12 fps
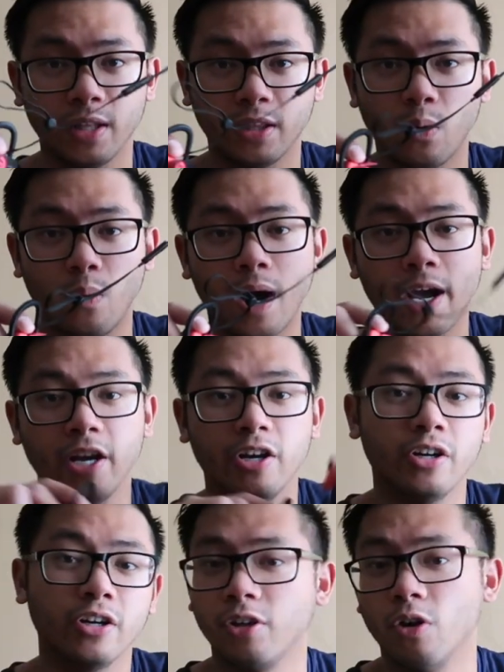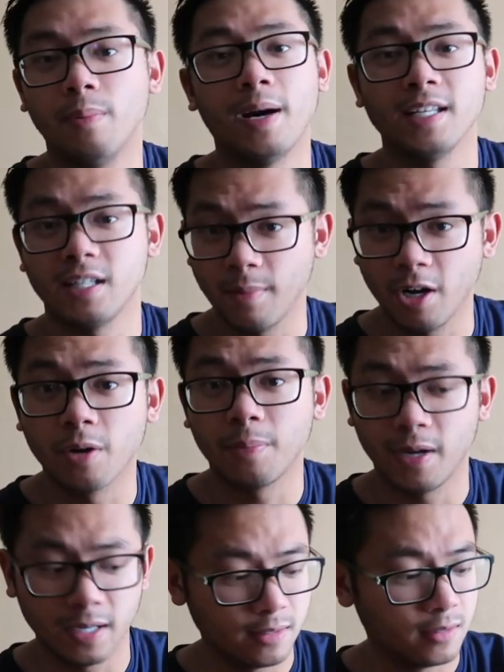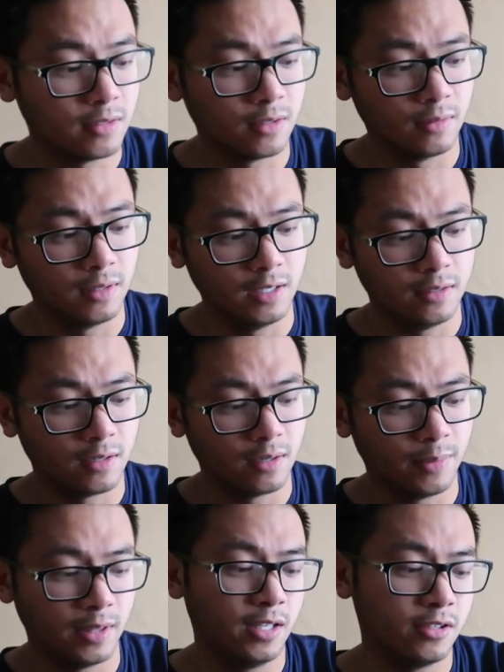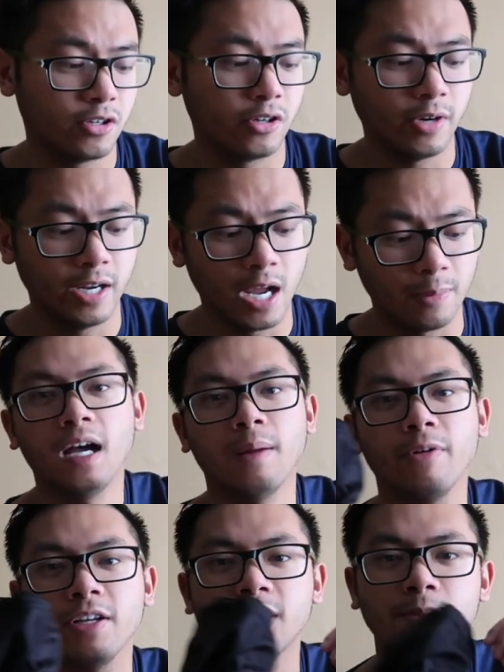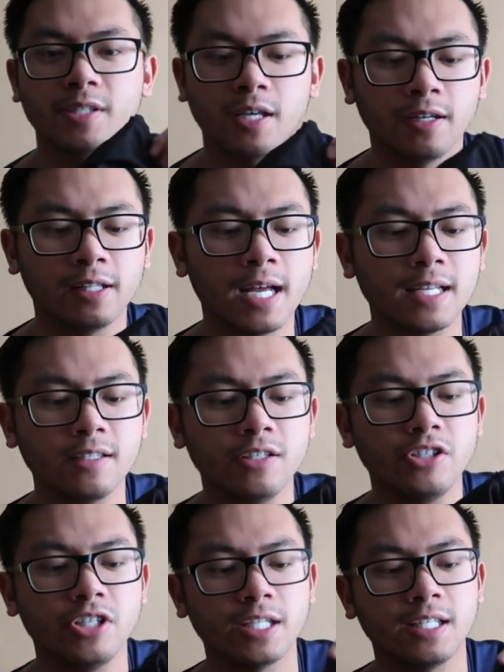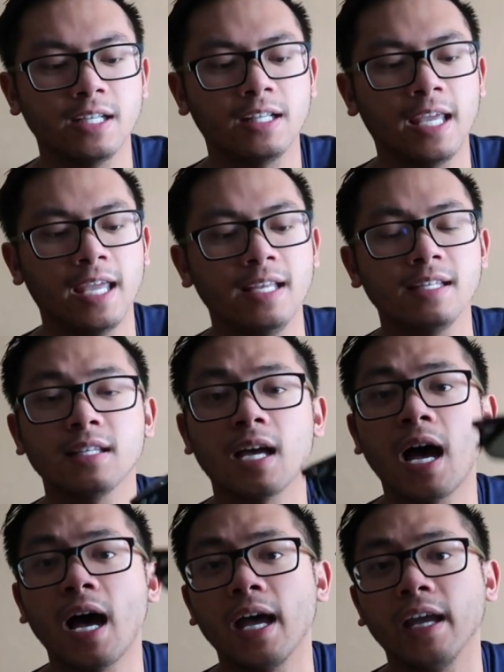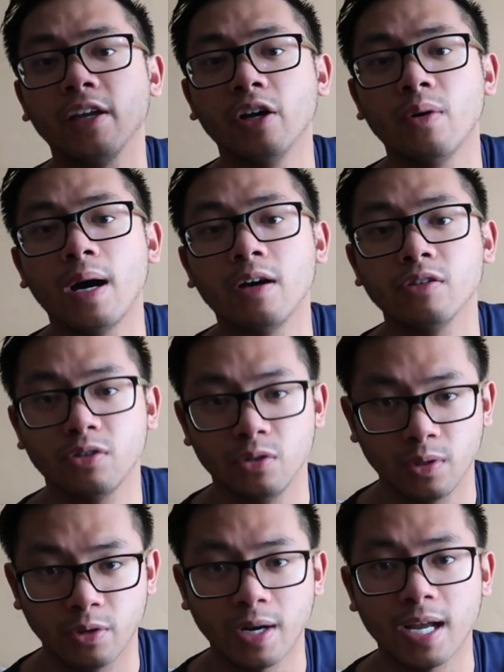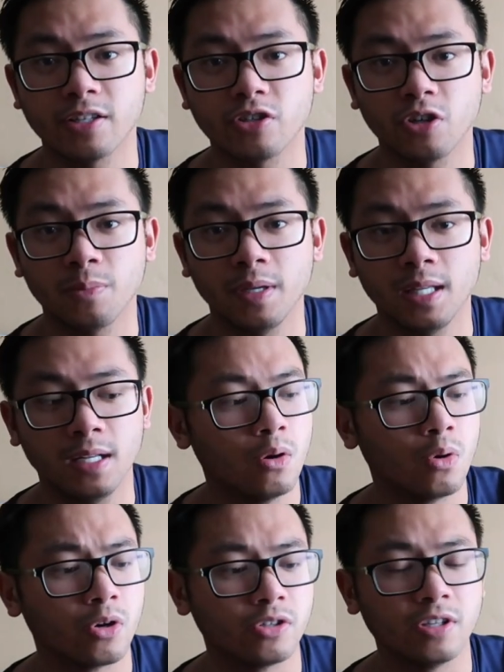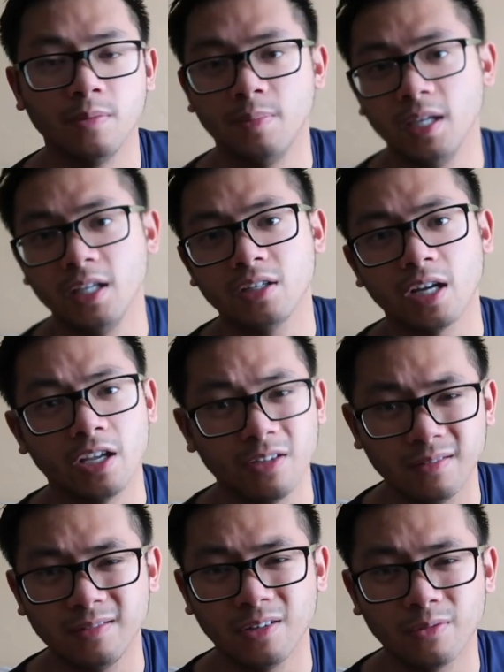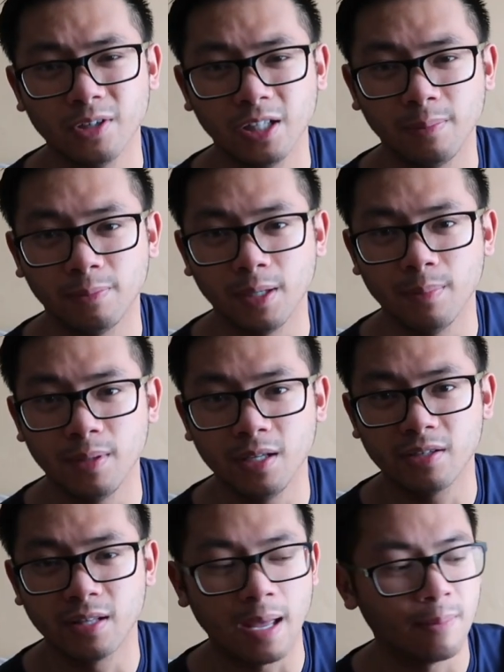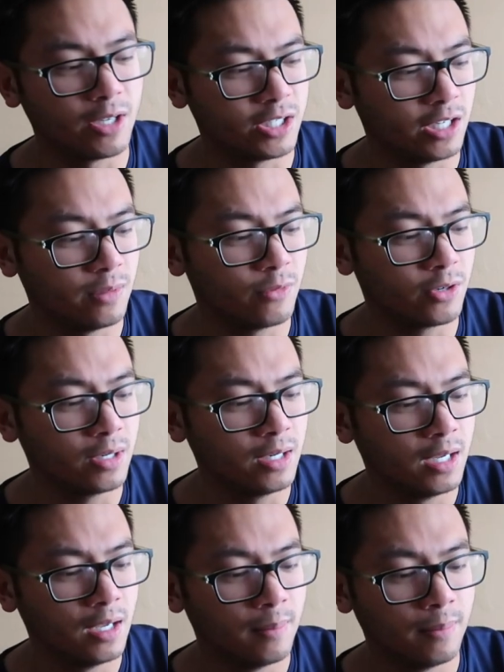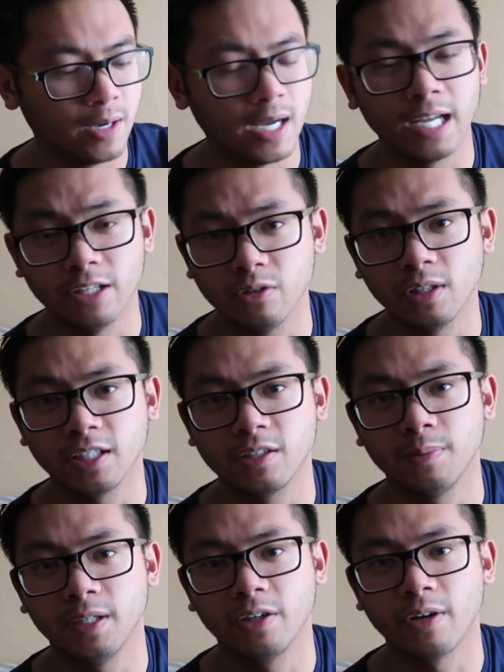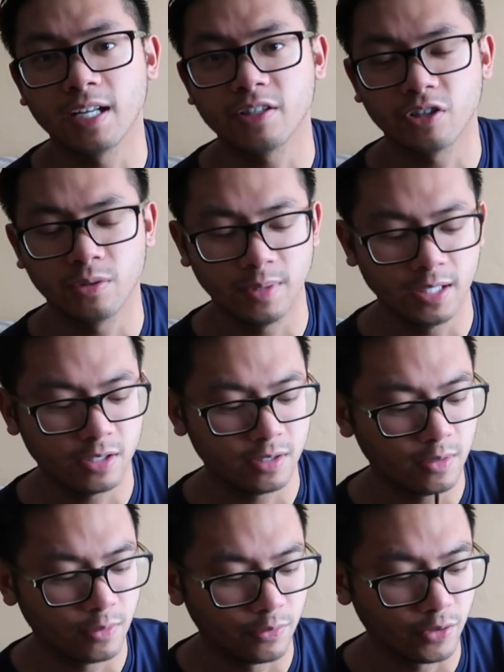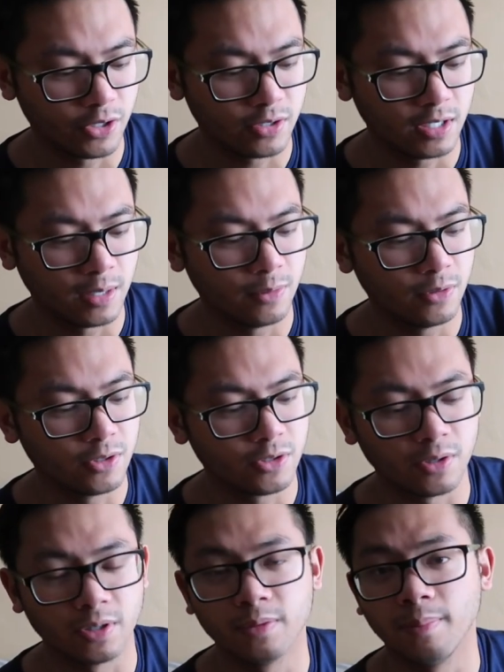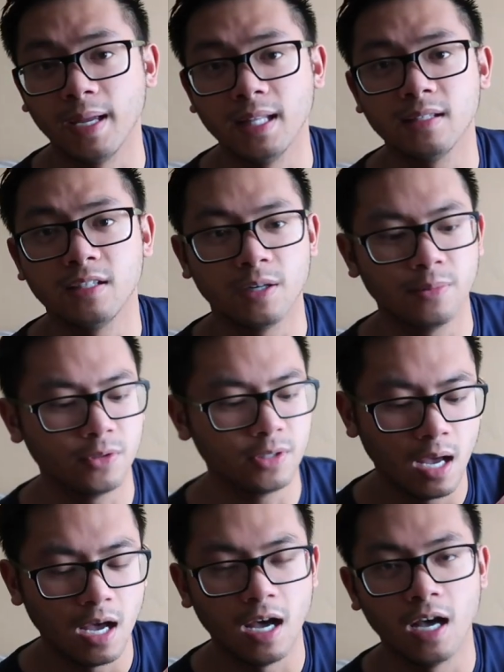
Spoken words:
want the wire, go buy some AirPods. But these are a great option. I bring some sunglasses just in case I go out to a grass tournament or to the beach. I don't really play beach that much anymore, but I do like to play grass tournaments, reverse doubles or men's doubles.